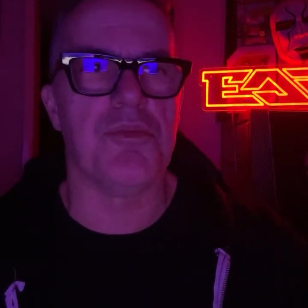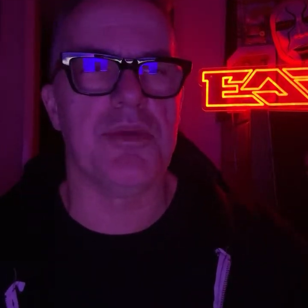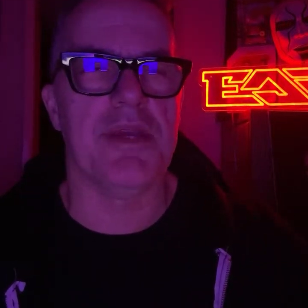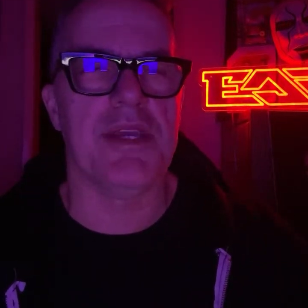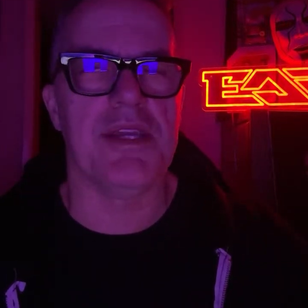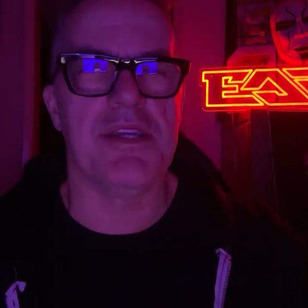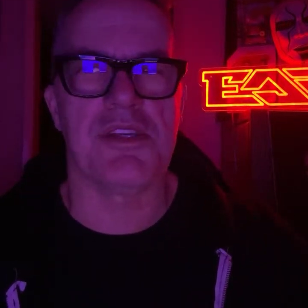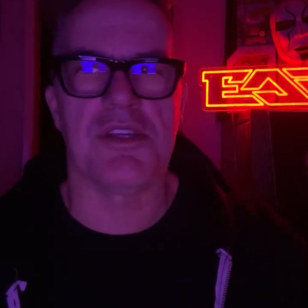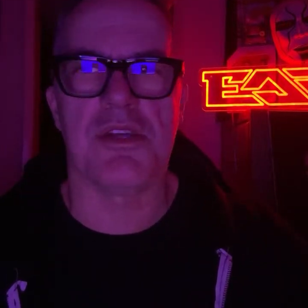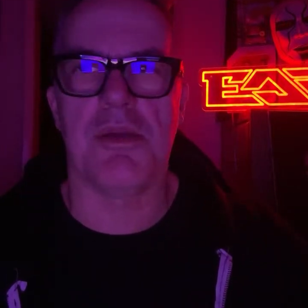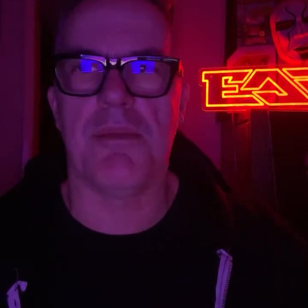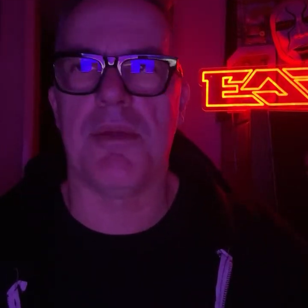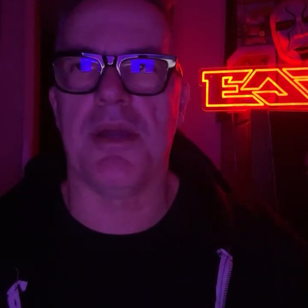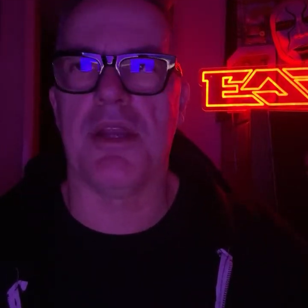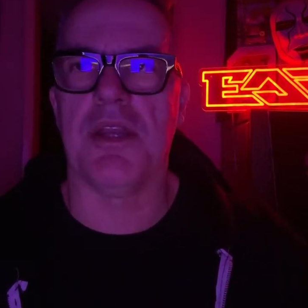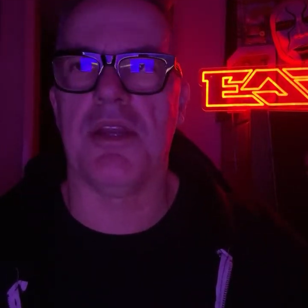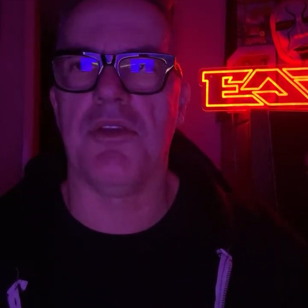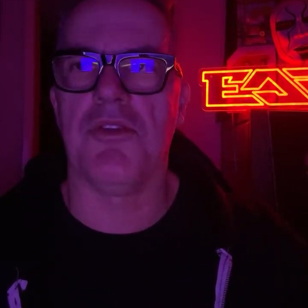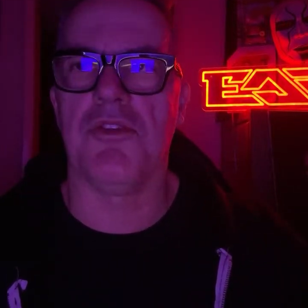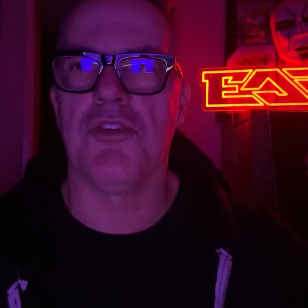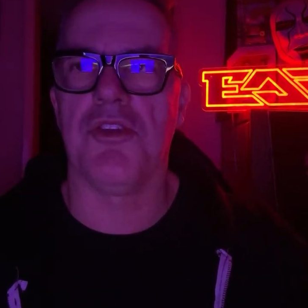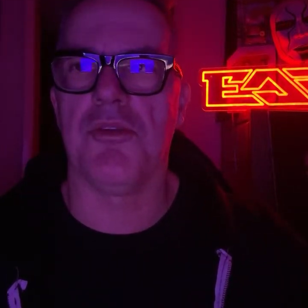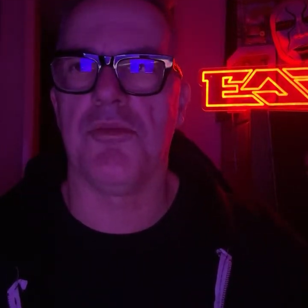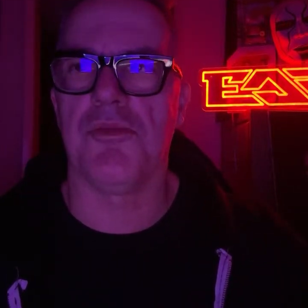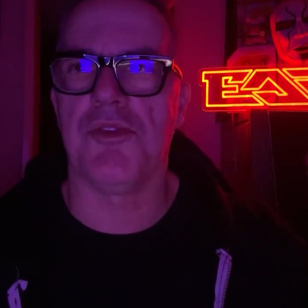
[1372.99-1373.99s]
Beast on my
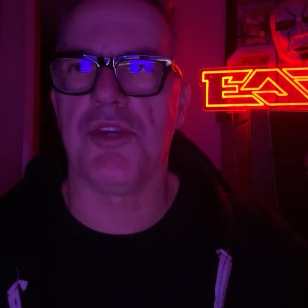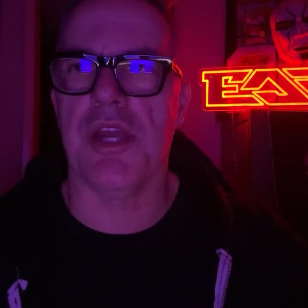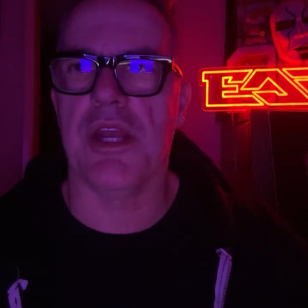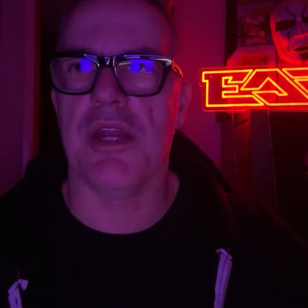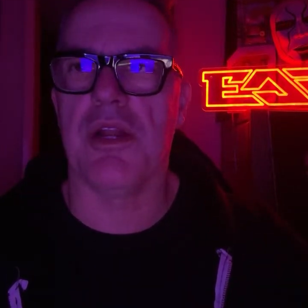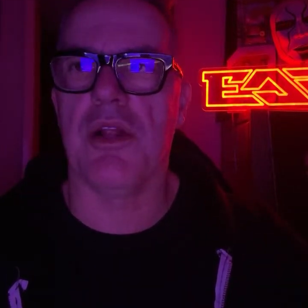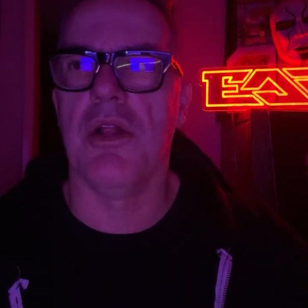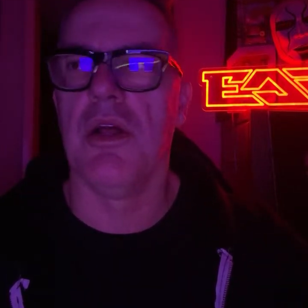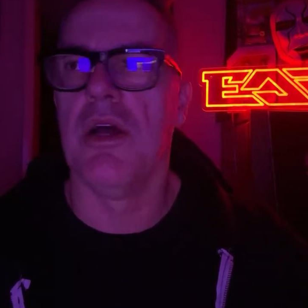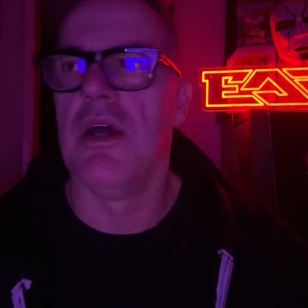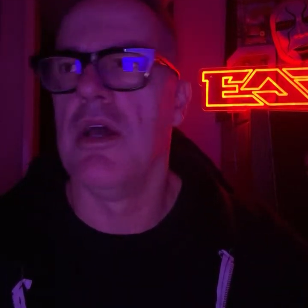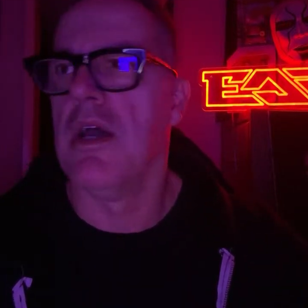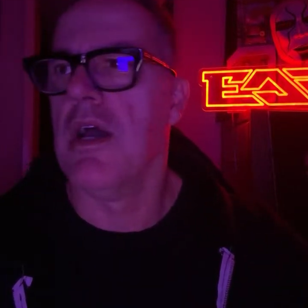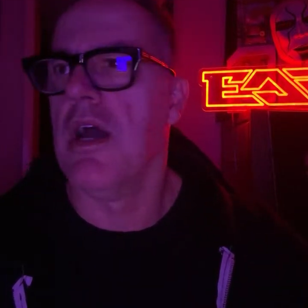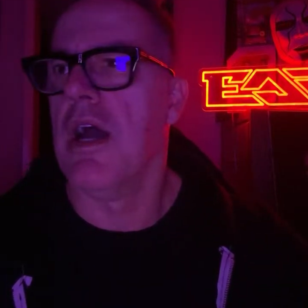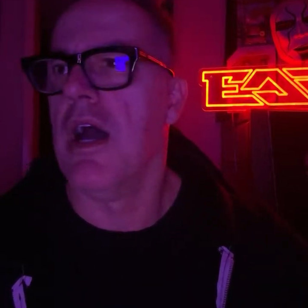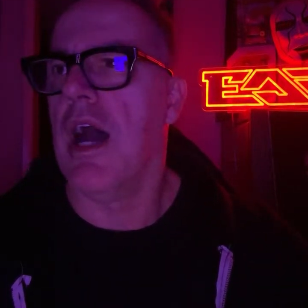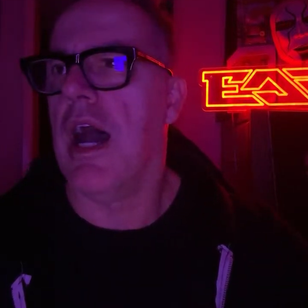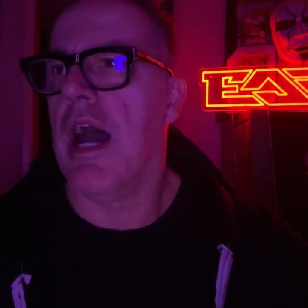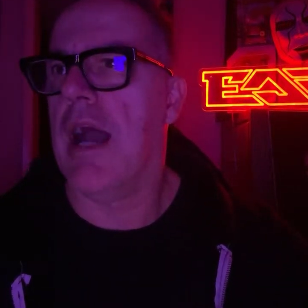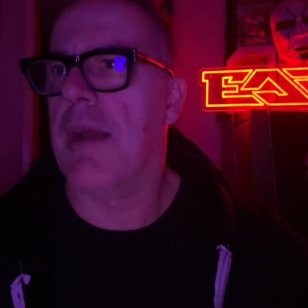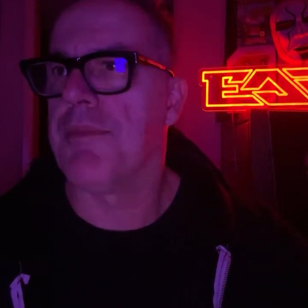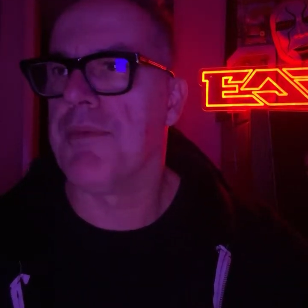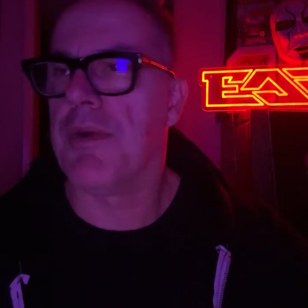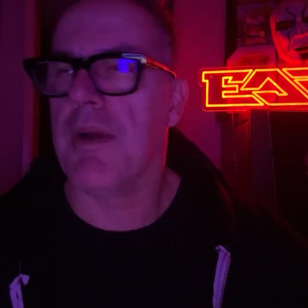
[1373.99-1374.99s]
YouTube channel,
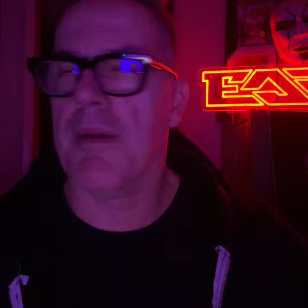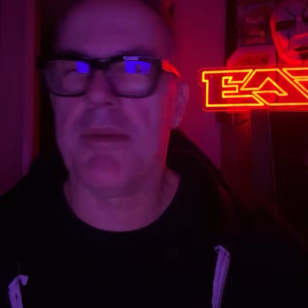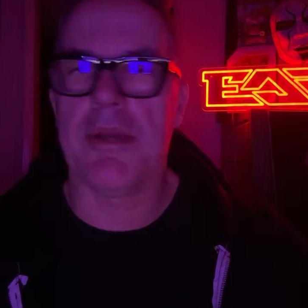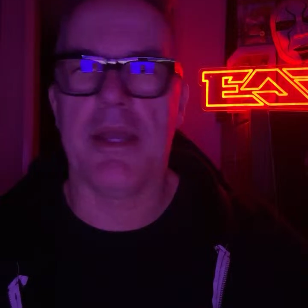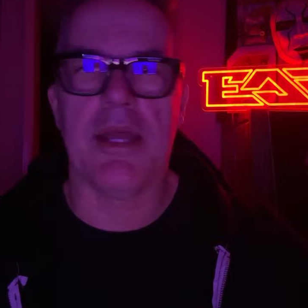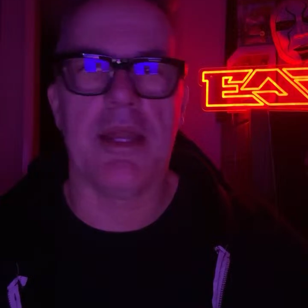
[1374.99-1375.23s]
I'd probably